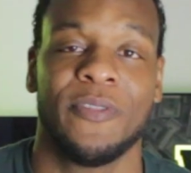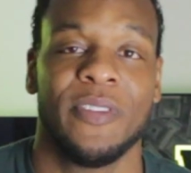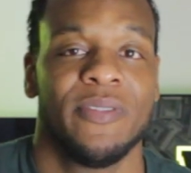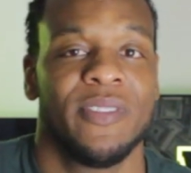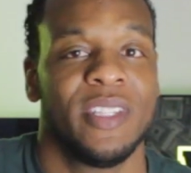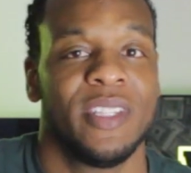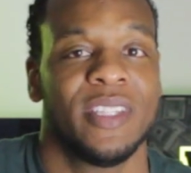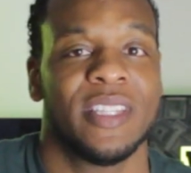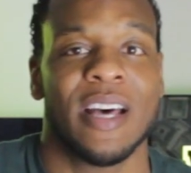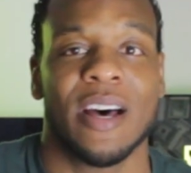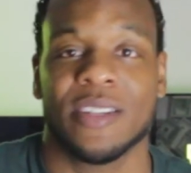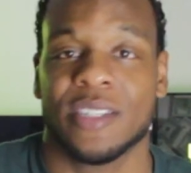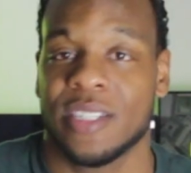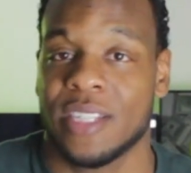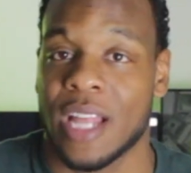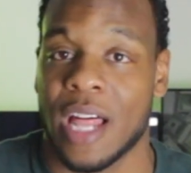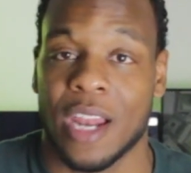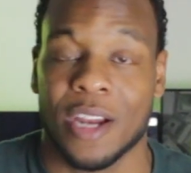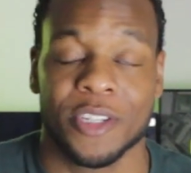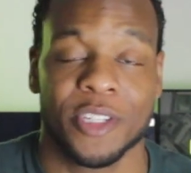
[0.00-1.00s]

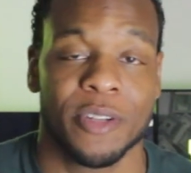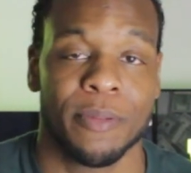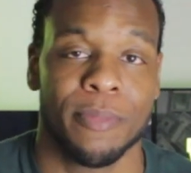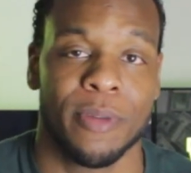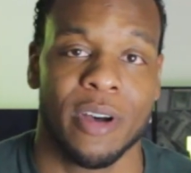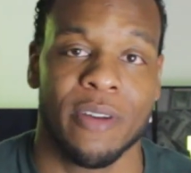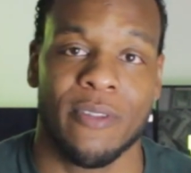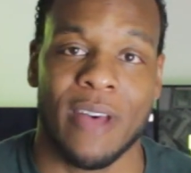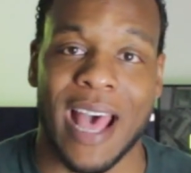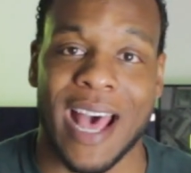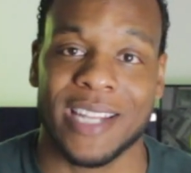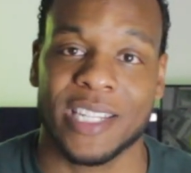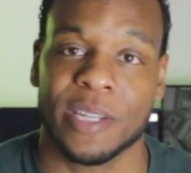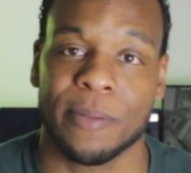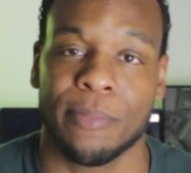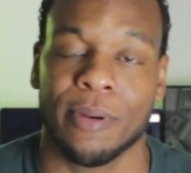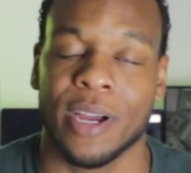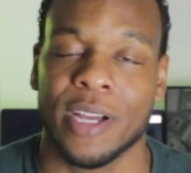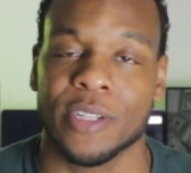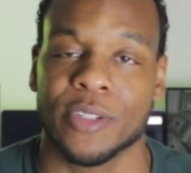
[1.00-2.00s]
$50,000 above asking
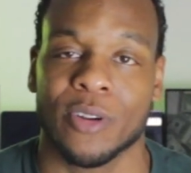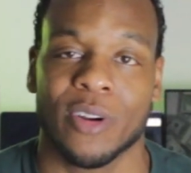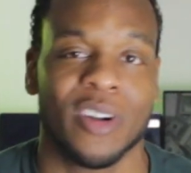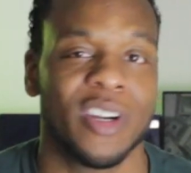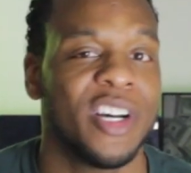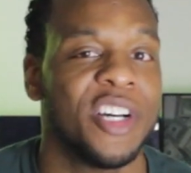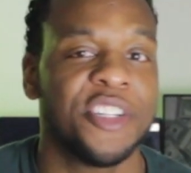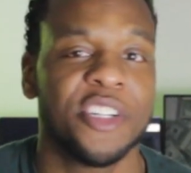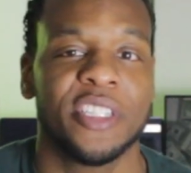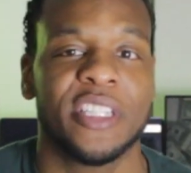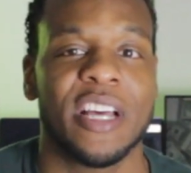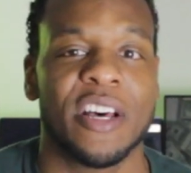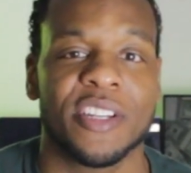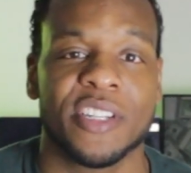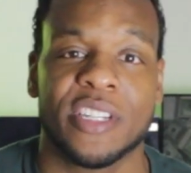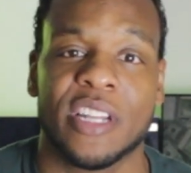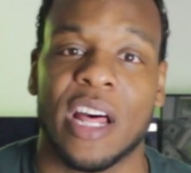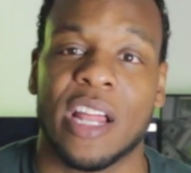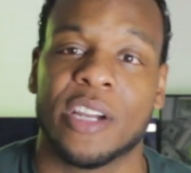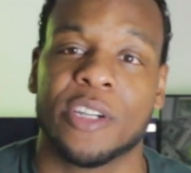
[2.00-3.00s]
price or
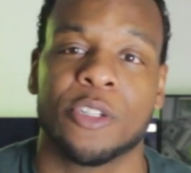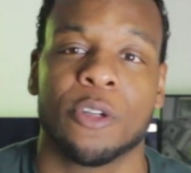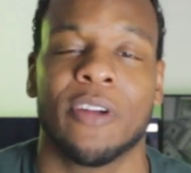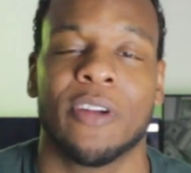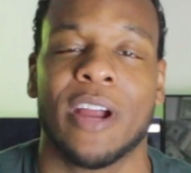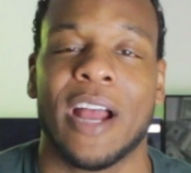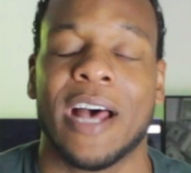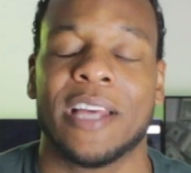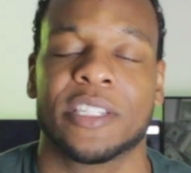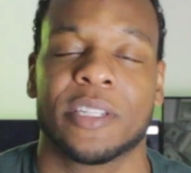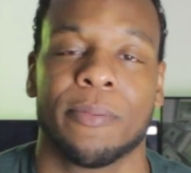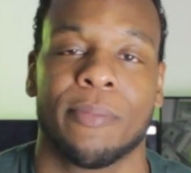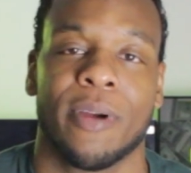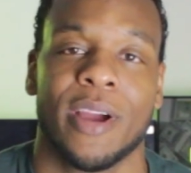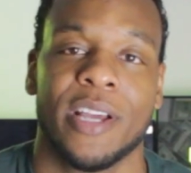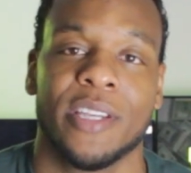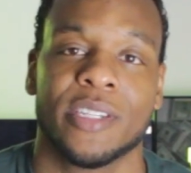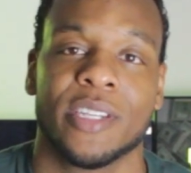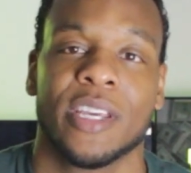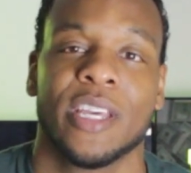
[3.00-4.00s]
$100,000 over asking
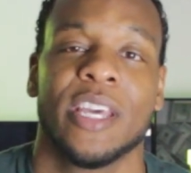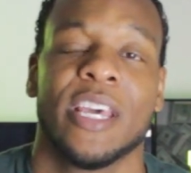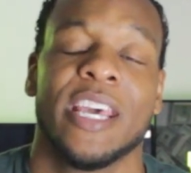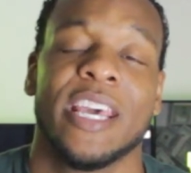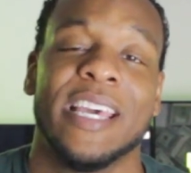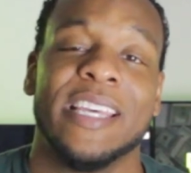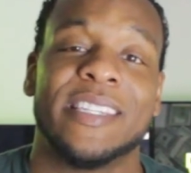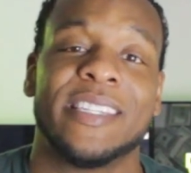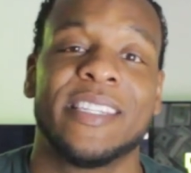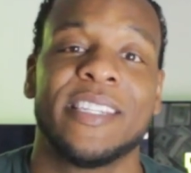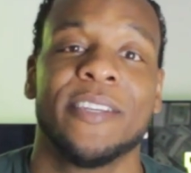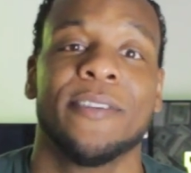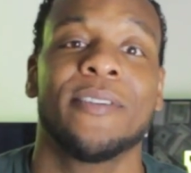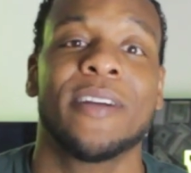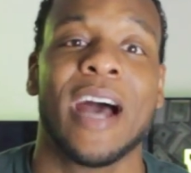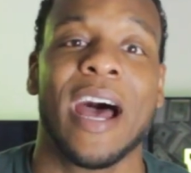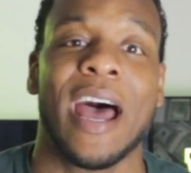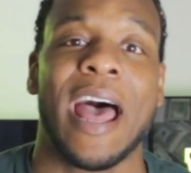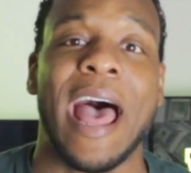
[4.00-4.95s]
price and still got